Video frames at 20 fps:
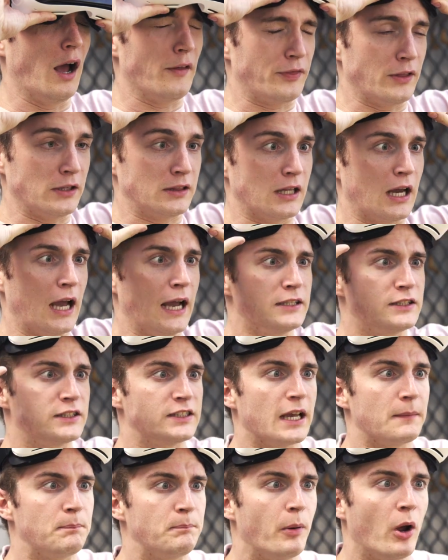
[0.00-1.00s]
I think the
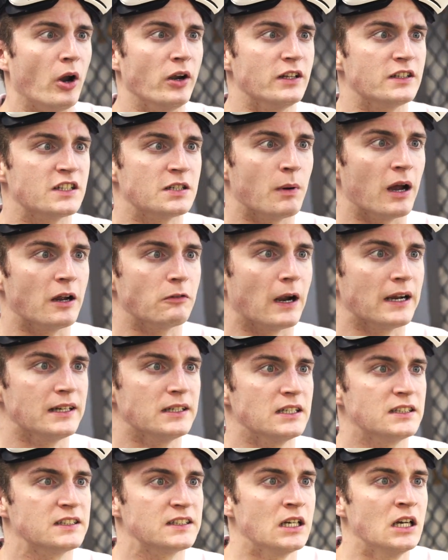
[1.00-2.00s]
headset burned into my
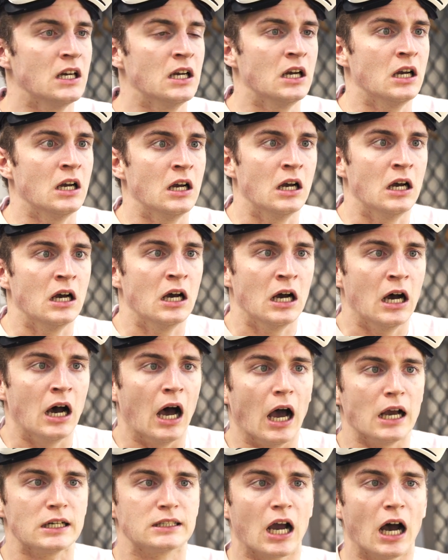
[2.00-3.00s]
retinas.
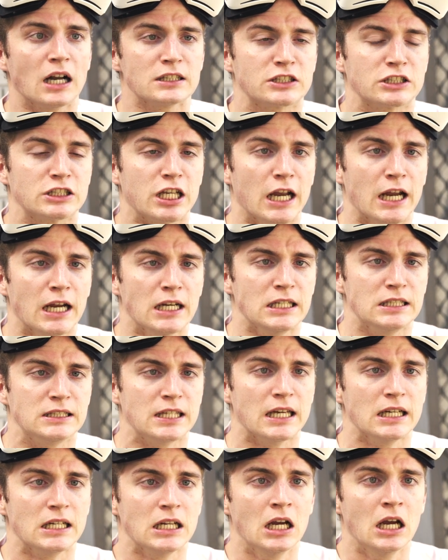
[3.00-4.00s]
I can't see
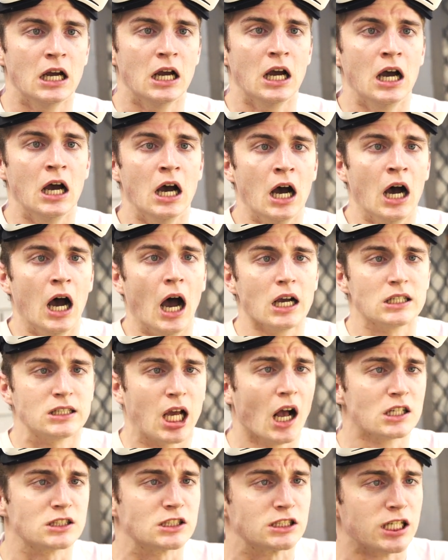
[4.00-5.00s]
anything! I
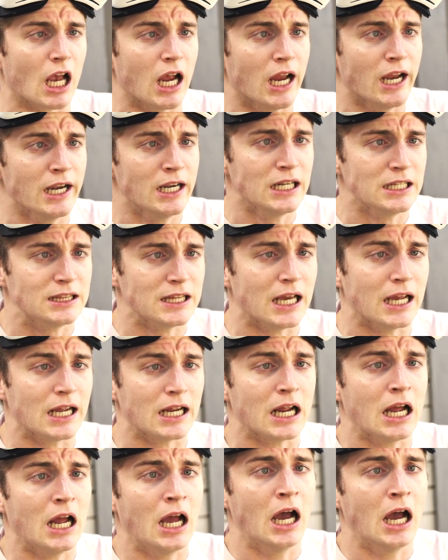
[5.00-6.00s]
can't see anything!